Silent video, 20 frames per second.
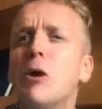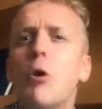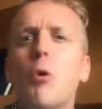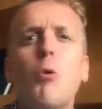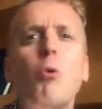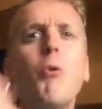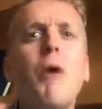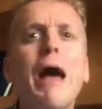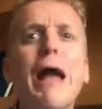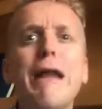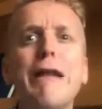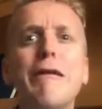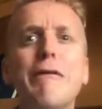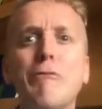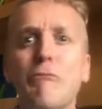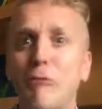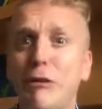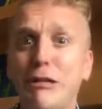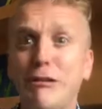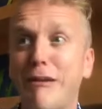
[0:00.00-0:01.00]
Why
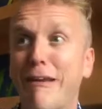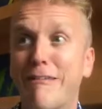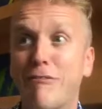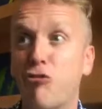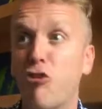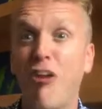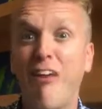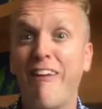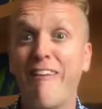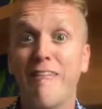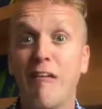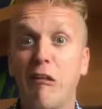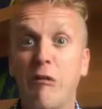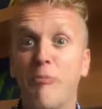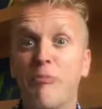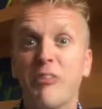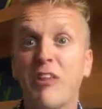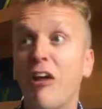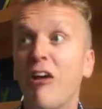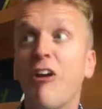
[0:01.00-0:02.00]
don't we just
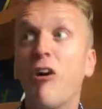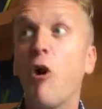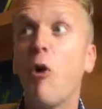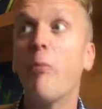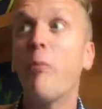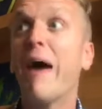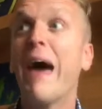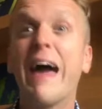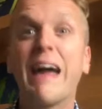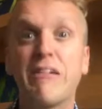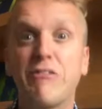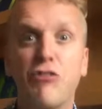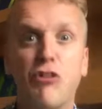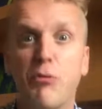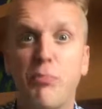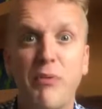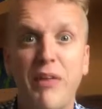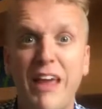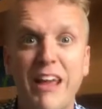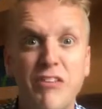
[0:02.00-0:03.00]
go back to
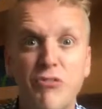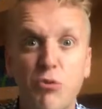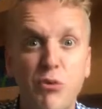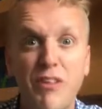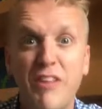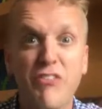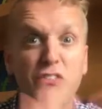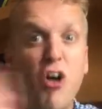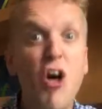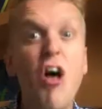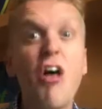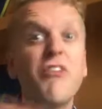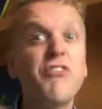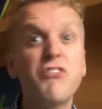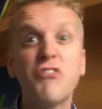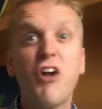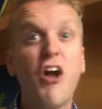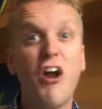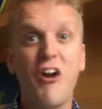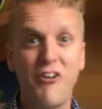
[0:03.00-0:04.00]
the place where this all
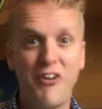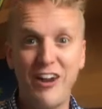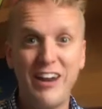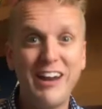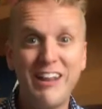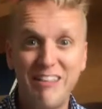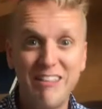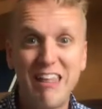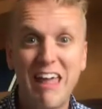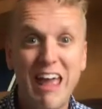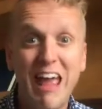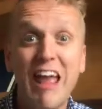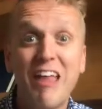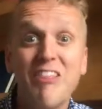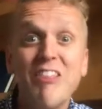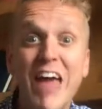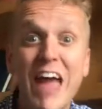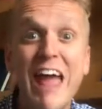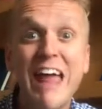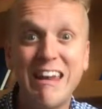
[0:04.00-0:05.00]
started, and
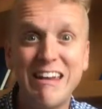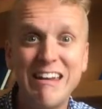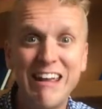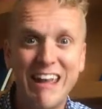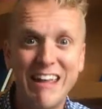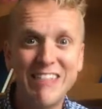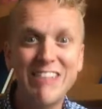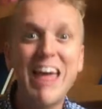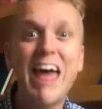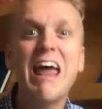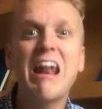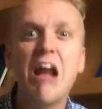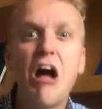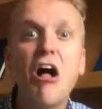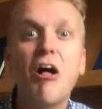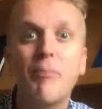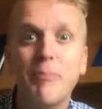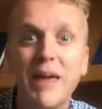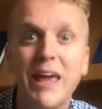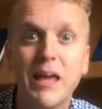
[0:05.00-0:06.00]
then
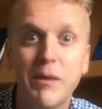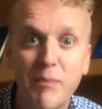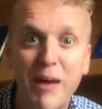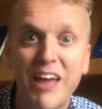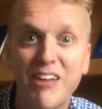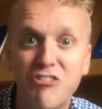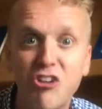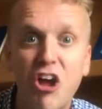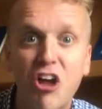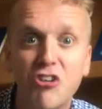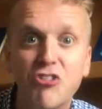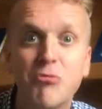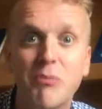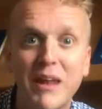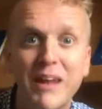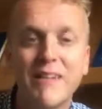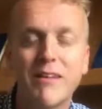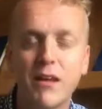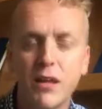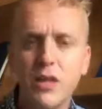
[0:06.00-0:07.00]
I'll make my
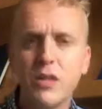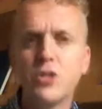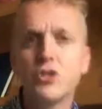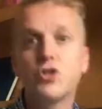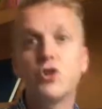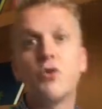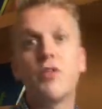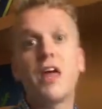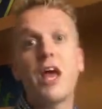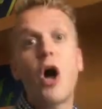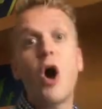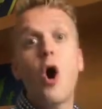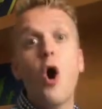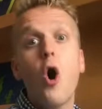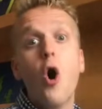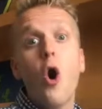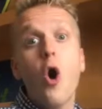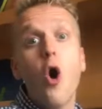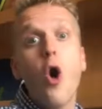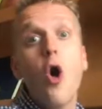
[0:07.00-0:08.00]
judgment. So they
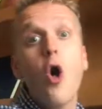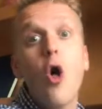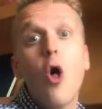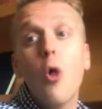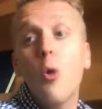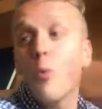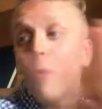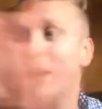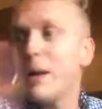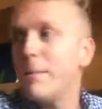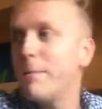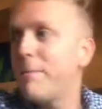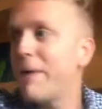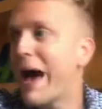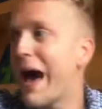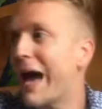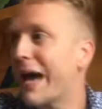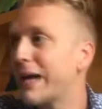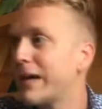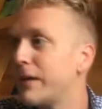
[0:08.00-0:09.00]
all went
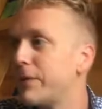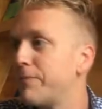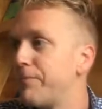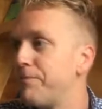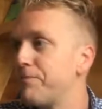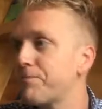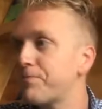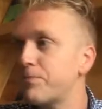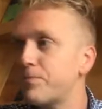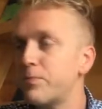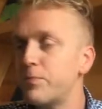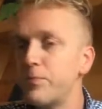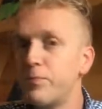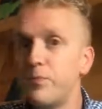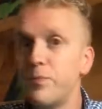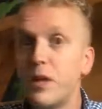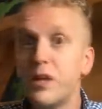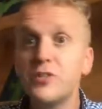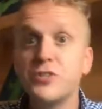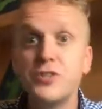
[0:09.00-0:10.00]
back
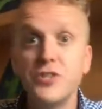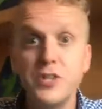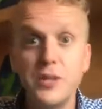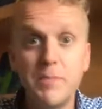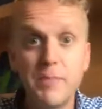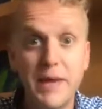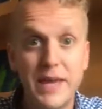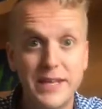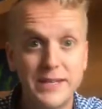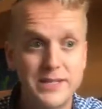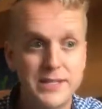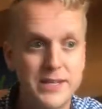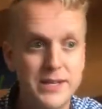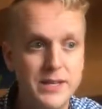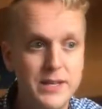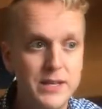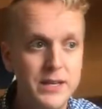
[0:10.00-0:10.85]
to the pit.